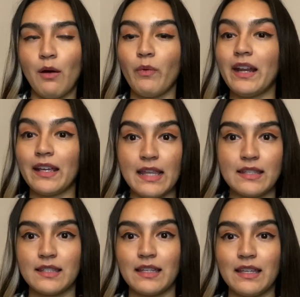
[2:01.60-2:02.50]
and went
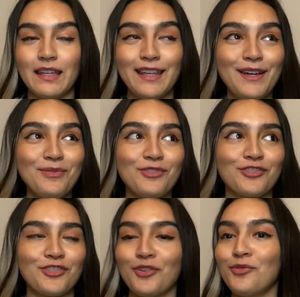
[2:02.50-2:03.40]
against it it was
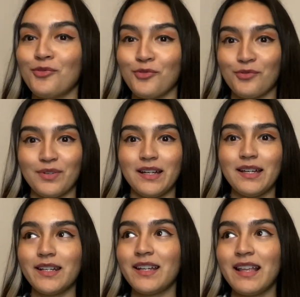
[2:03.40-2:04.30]
so
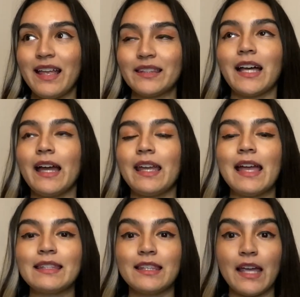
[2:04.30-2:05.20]
awkward that I
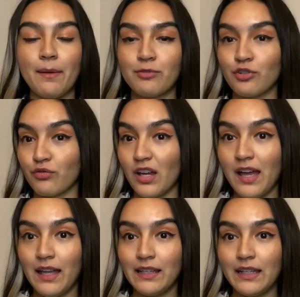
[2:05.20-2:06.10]
ended the episode
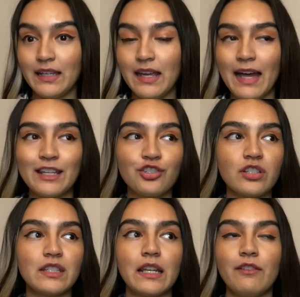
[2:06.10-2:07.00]
early and it
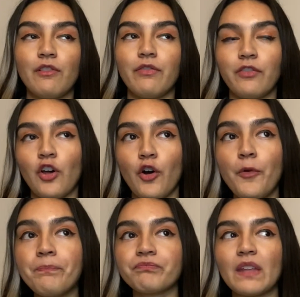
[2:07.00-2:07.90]
just didn't even
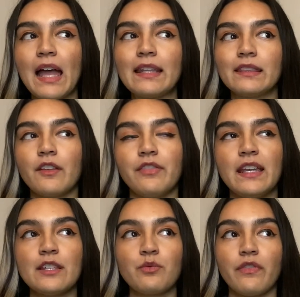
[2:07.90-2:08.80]
flow and the thing
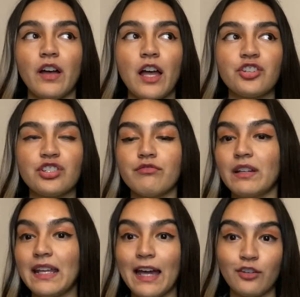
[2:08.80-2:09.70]
is with her she
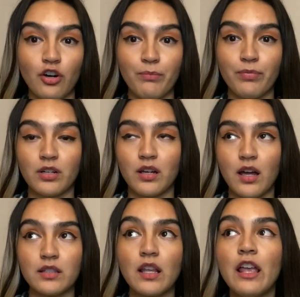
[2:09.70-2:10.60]
already had her
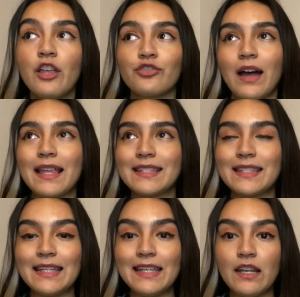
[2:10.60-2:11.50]
podcast so i had
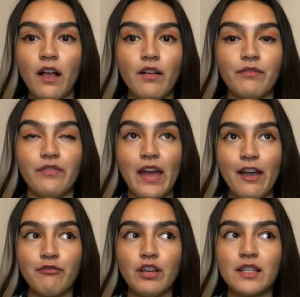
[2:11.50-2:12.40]
seen
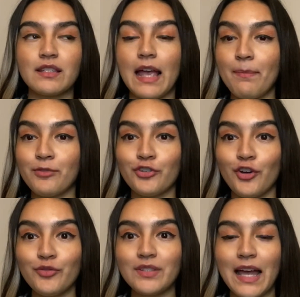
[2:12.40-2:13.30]
various
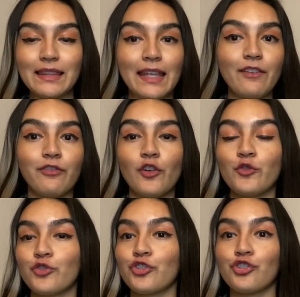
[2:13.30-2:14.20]
episodes and they
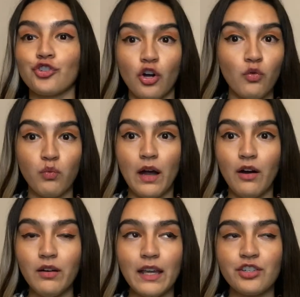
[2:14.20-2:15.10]
flowed so
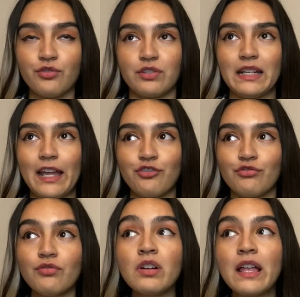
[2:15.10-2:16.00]
well like she was a
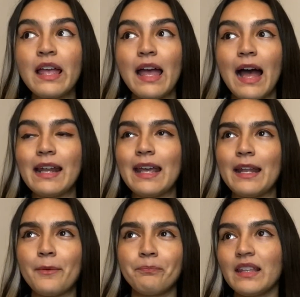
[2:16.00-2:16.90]
natural and
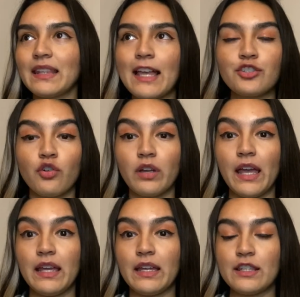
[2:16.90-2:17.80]
then that's
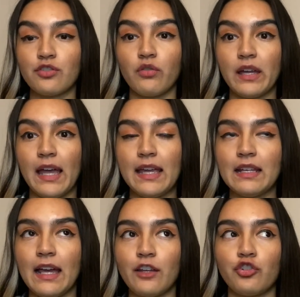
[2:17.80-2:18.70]
okay it's okay
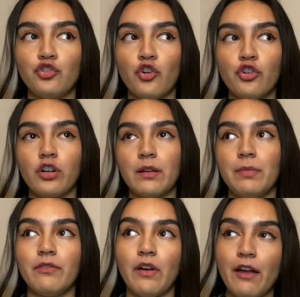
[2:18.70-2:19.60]
like you're not going to
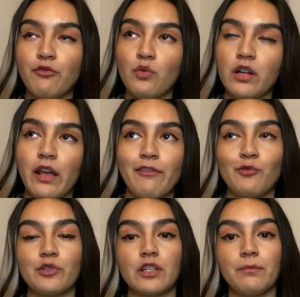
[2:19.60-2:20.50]
be for everyone
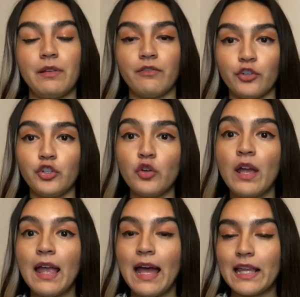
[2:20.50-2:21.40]
everyone's going to be for you
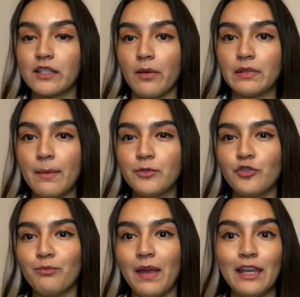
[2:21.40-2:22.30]
and sometimes
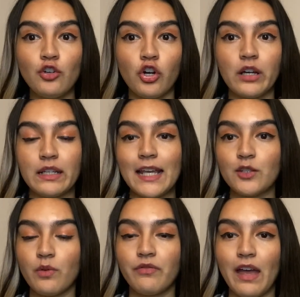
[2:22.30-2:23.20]
you may not
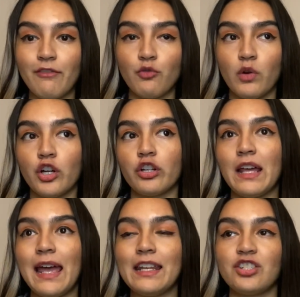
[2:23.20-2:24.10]
connect with everyone on
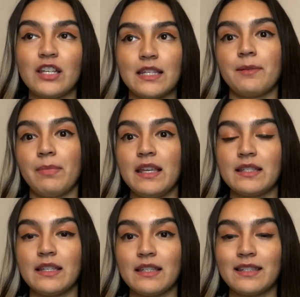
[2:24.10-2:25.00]
an energetic
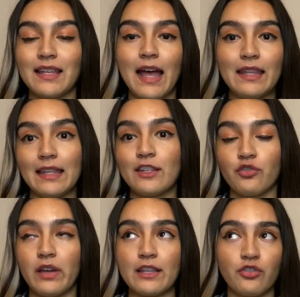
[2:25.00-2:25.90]
basis and that's
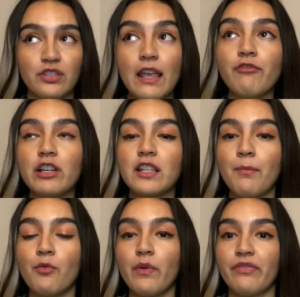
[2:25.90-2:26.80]
okay so say for
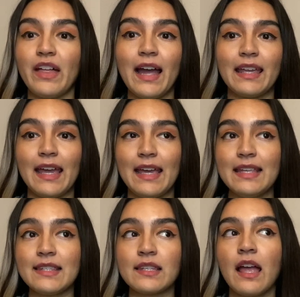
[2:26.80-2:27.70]
example with that
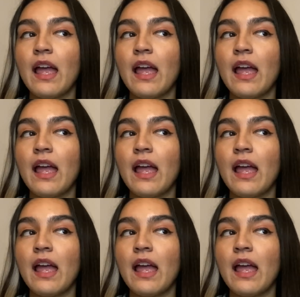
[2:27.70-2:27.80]
case